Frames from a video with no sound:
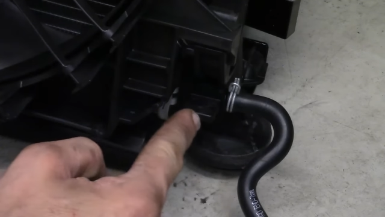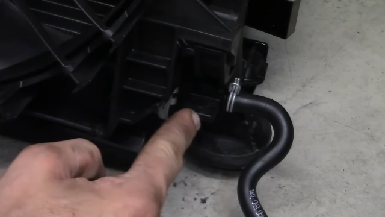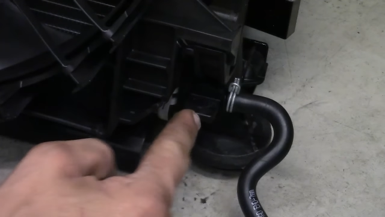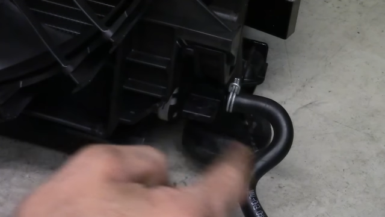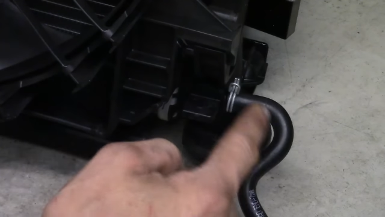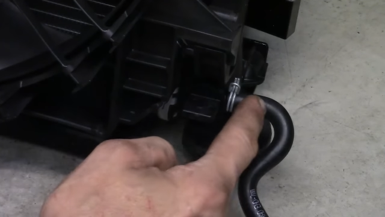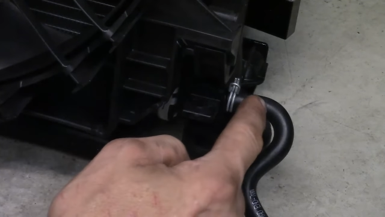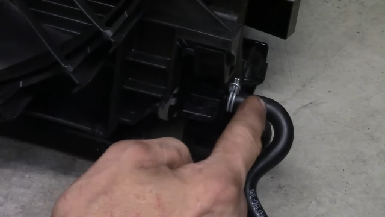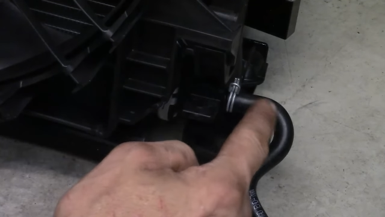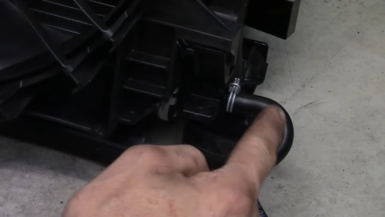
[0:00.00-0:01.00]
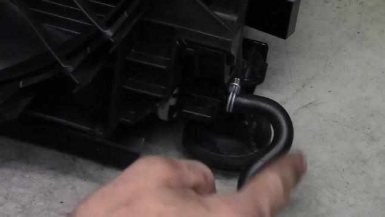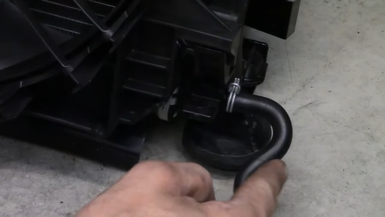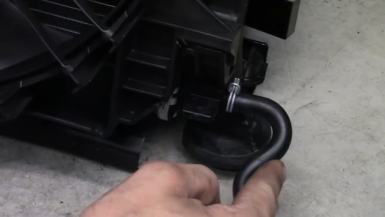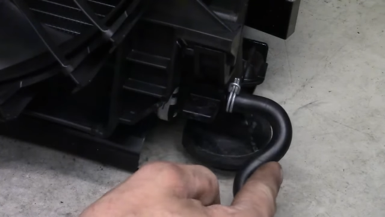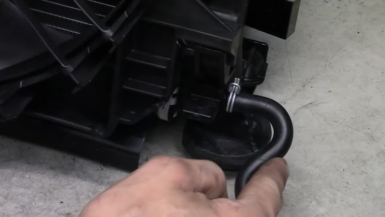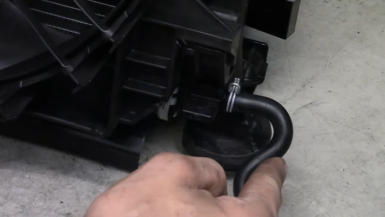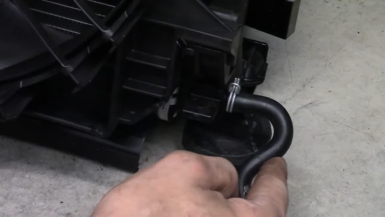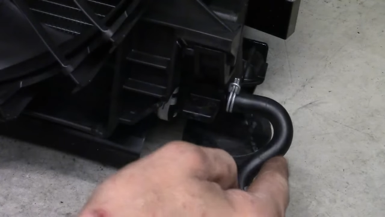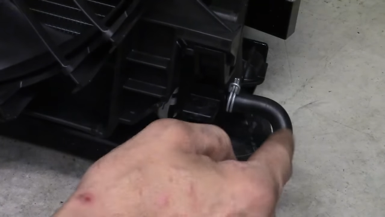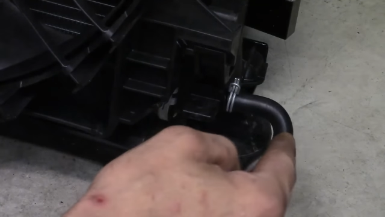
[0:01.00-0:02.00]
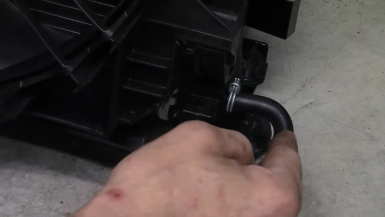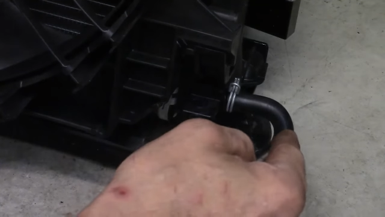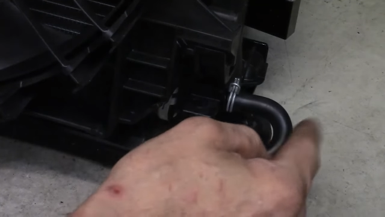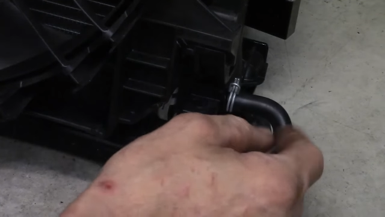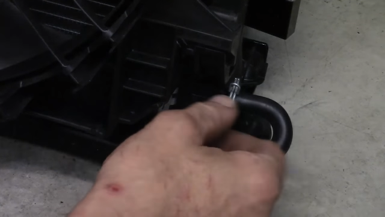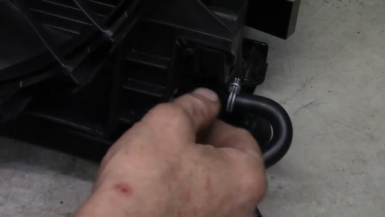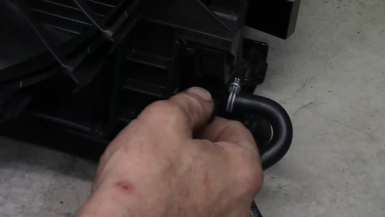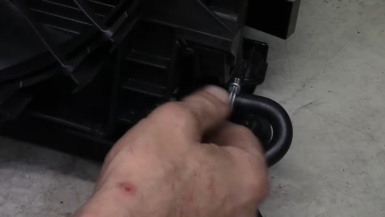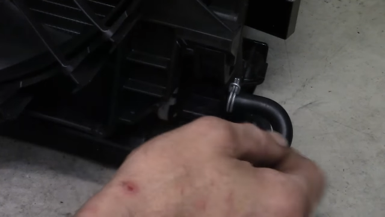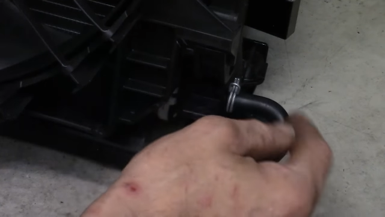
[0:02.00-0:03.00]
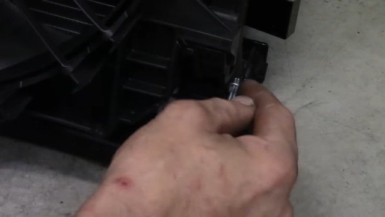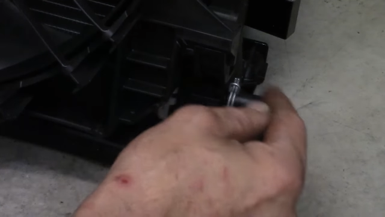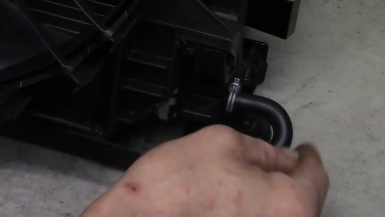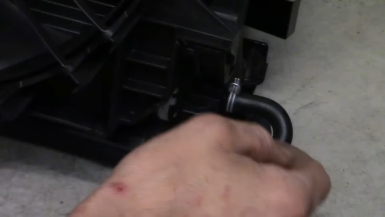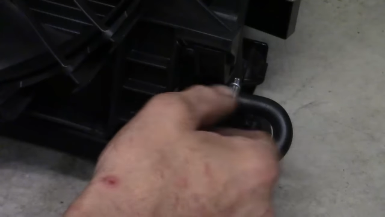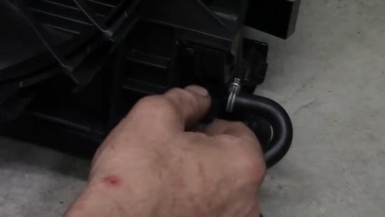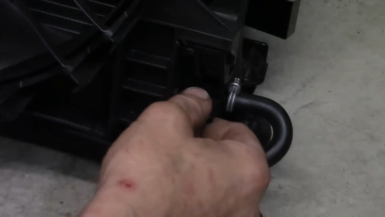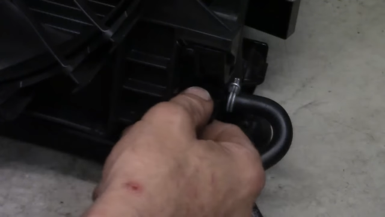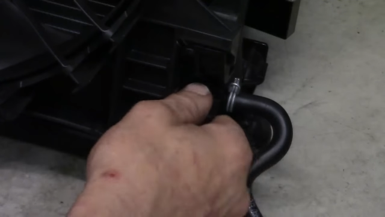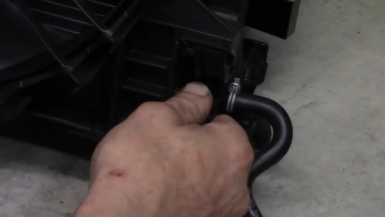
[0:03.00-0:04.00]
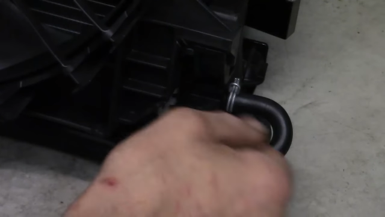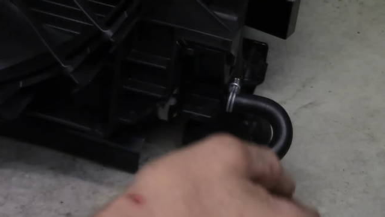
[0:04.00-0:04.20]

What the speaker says: (no speaker visible)